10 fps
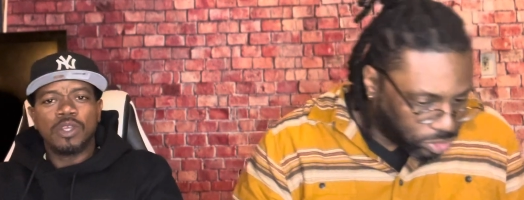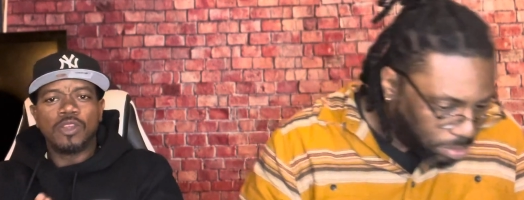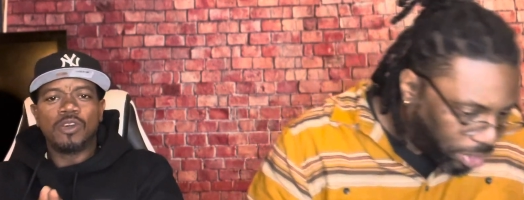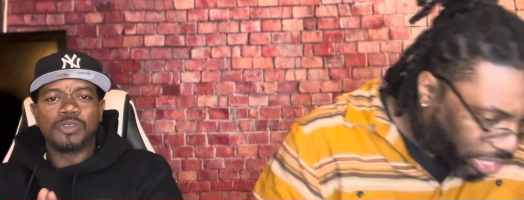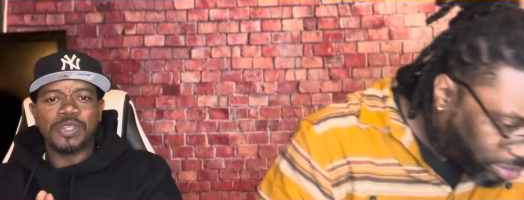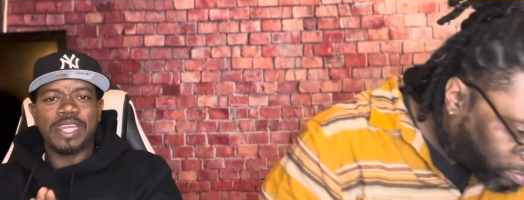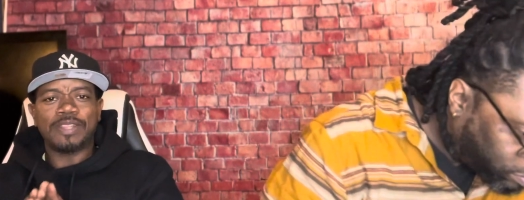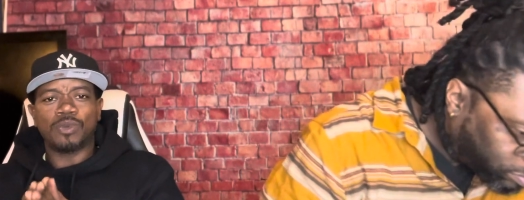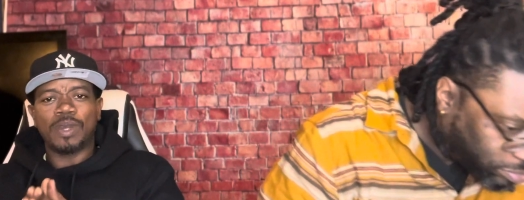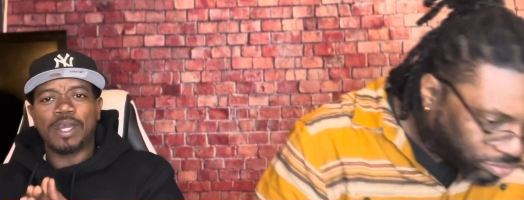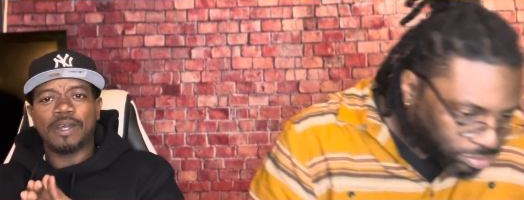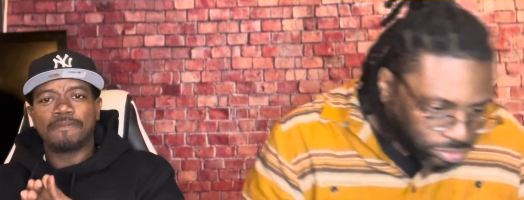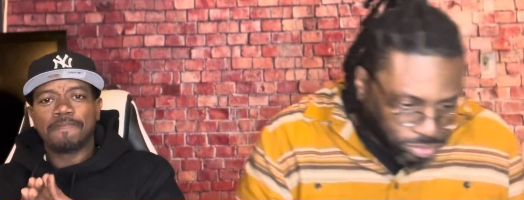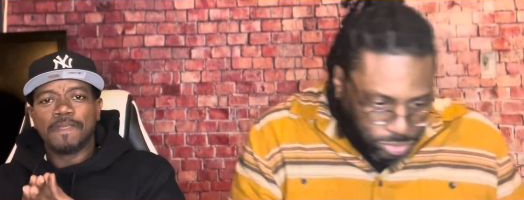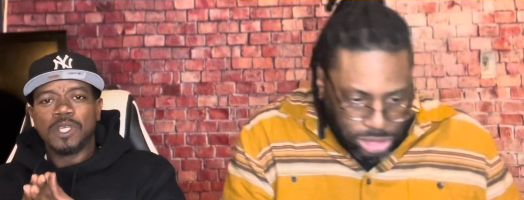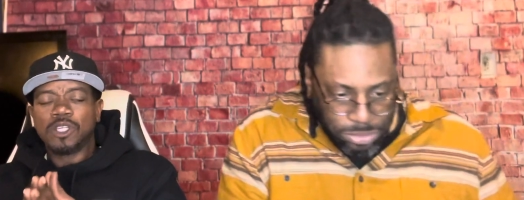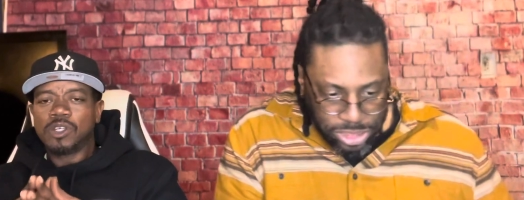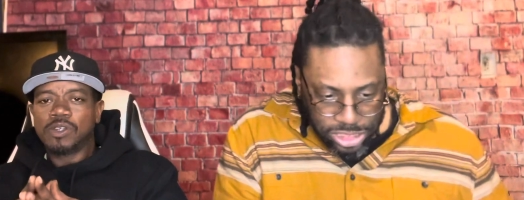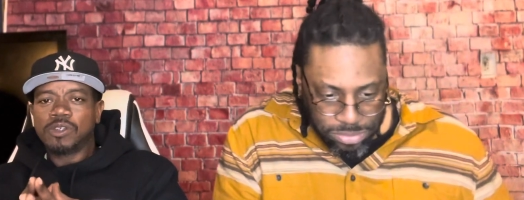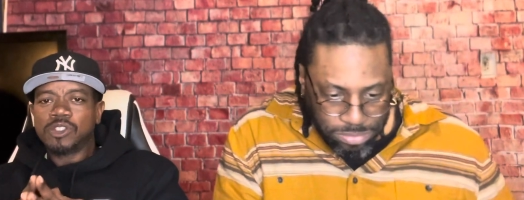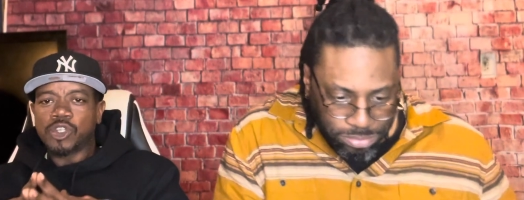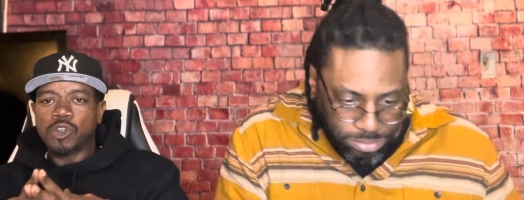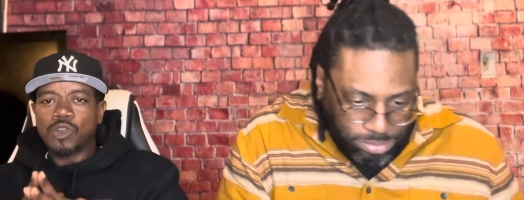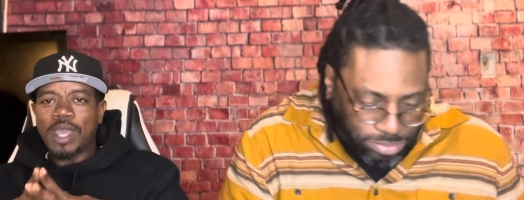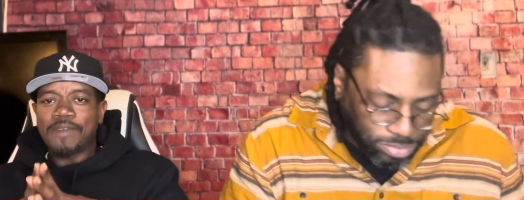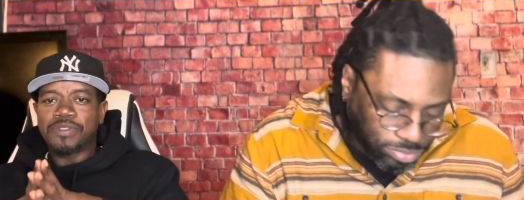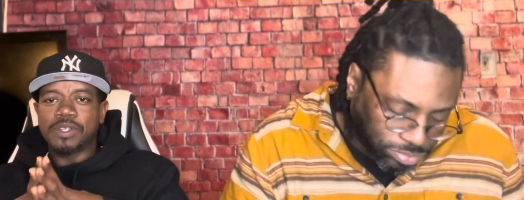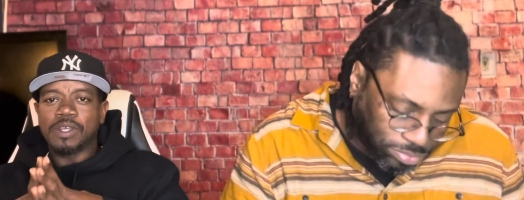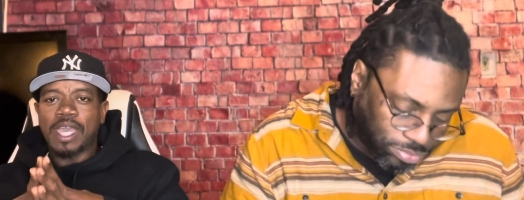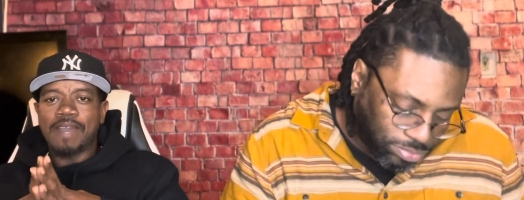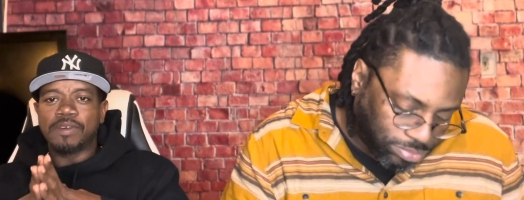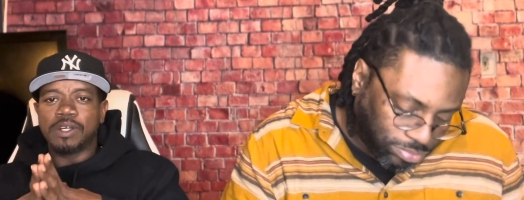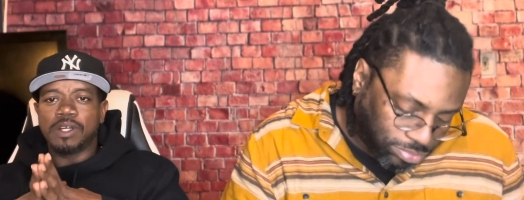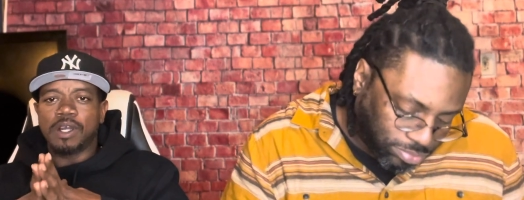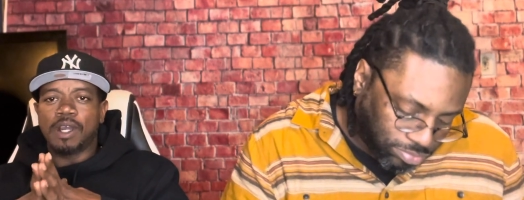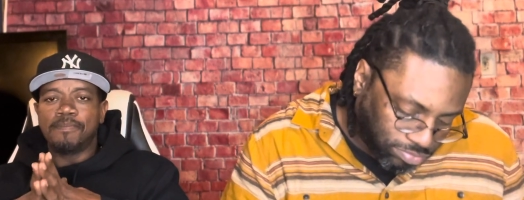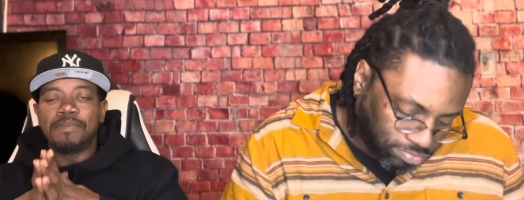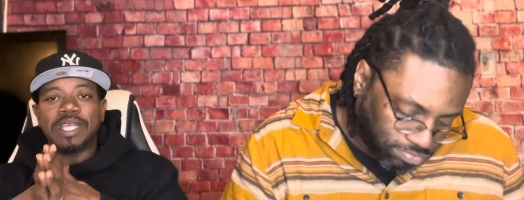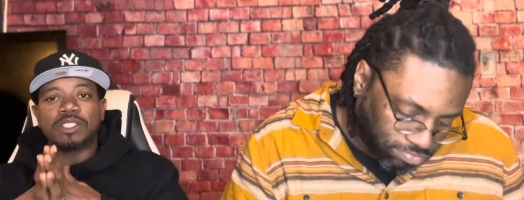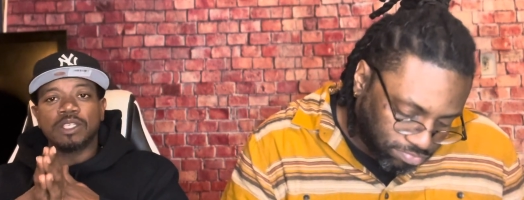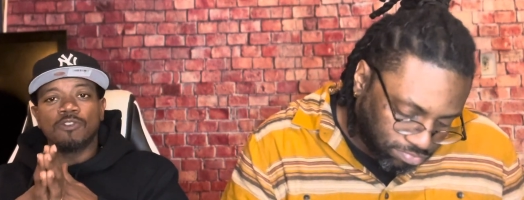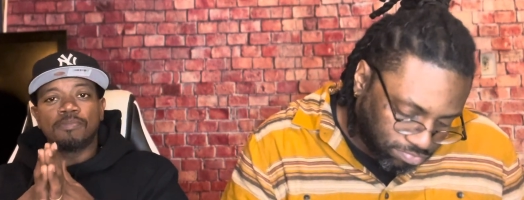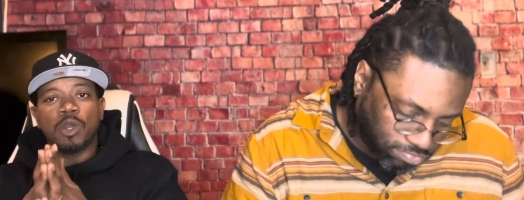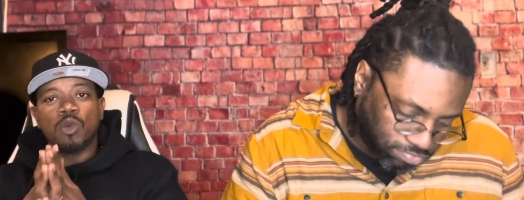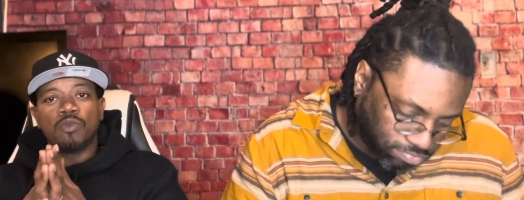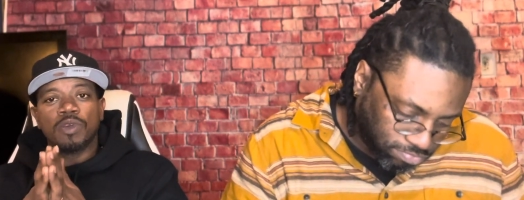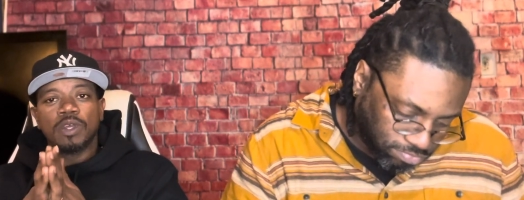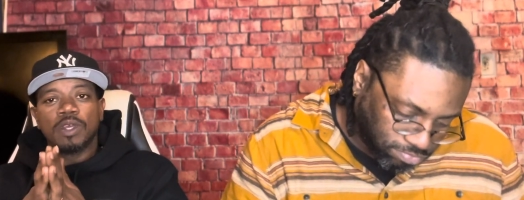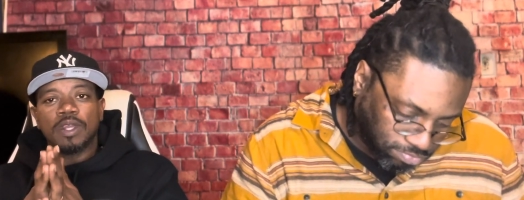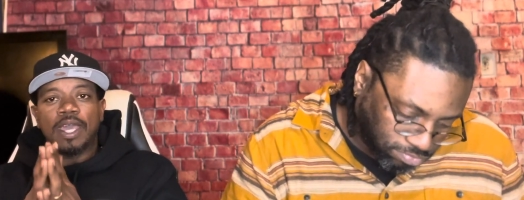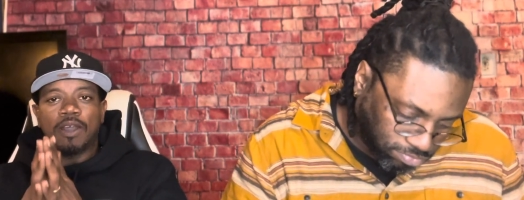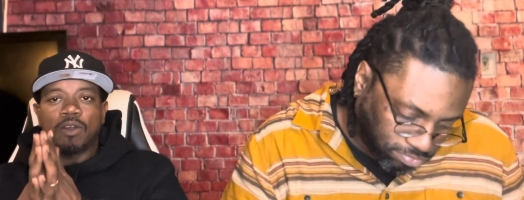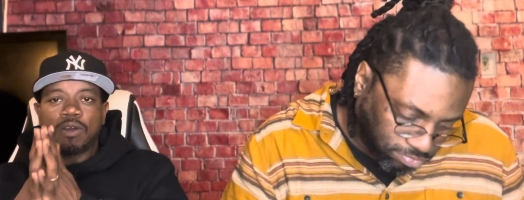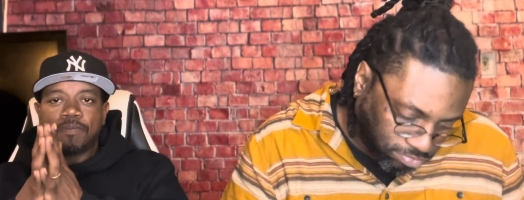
Speaker 1: You they know might. what I'm saying? After a while. They might. So you have to have a, a, a mixture of both. Now,